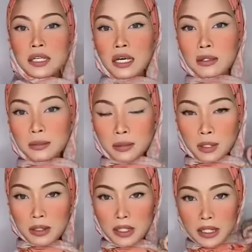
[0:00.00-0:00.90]
I would
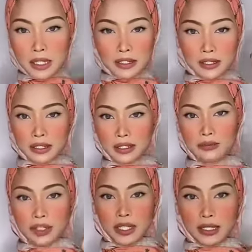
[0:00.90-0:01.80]
probably like just
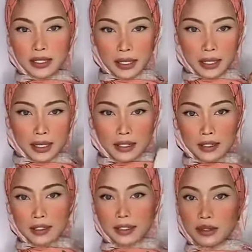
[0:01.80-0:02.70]
leave it like that
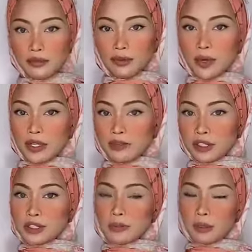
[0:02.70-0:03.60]
if you want to
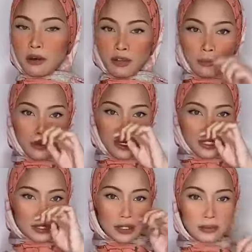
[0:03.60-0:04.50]
feature more of the
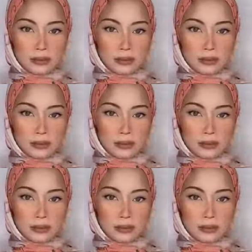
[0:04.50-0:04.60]
print,